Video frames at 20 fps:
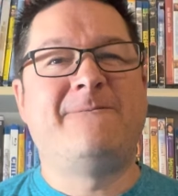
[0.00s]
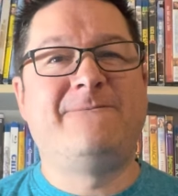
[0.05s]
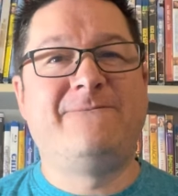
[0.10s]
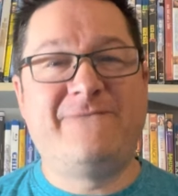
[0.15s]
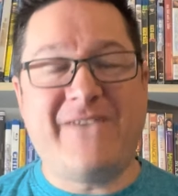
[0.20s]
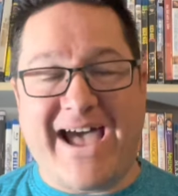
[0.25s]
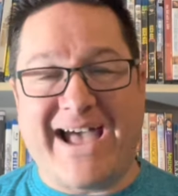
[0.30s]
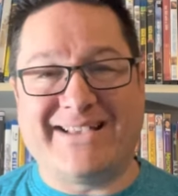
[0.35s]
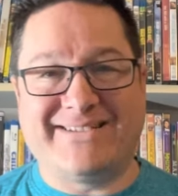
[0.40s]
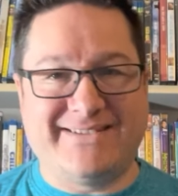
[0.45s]

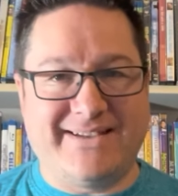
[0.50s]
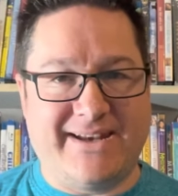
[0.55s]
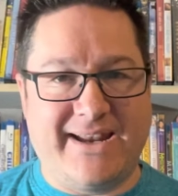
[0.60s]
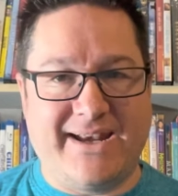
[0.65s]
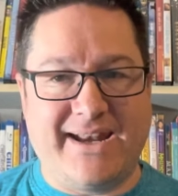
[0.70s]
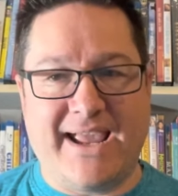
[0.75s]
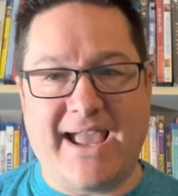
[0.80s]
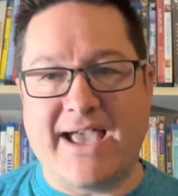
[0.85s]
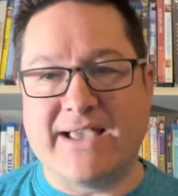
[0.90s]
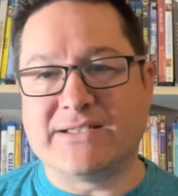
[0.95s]

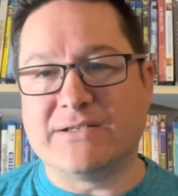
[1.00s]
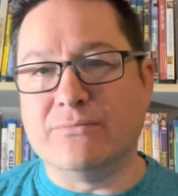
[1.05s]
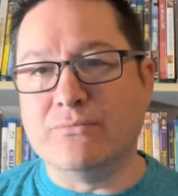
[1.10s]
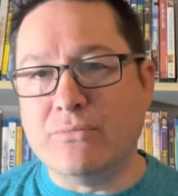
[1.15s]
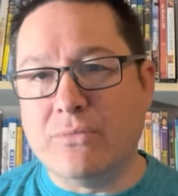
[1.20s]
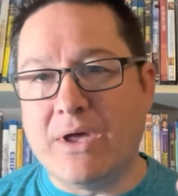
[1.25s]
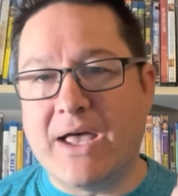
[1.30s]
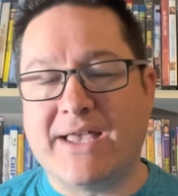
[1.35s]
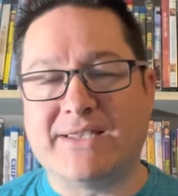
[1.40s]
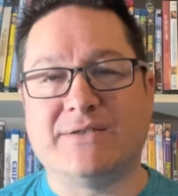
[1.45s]
fascinating as a
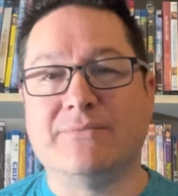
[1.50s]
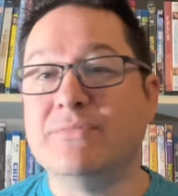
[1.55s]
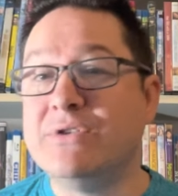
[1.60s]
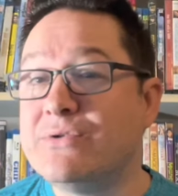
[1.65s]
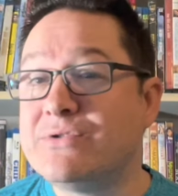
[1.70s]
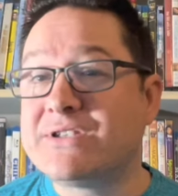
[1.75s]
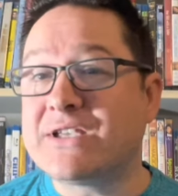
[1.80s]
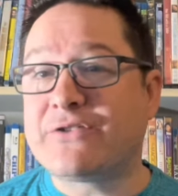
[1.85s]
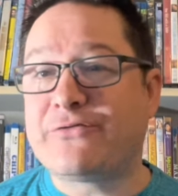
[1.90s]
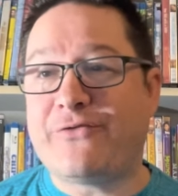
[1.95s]
as a
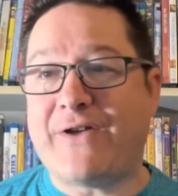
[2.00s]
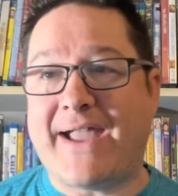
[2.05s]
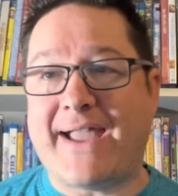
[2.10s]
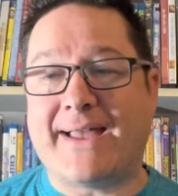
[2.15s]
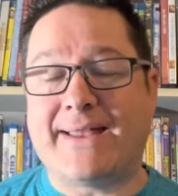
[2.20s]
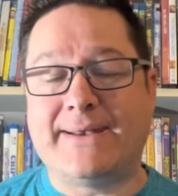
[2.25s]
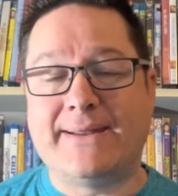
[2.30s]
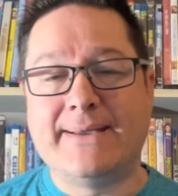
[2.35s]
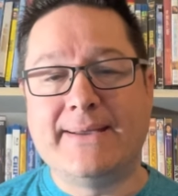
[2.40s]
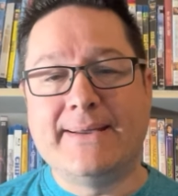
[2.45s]
music
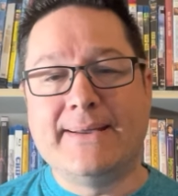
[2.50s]
fan,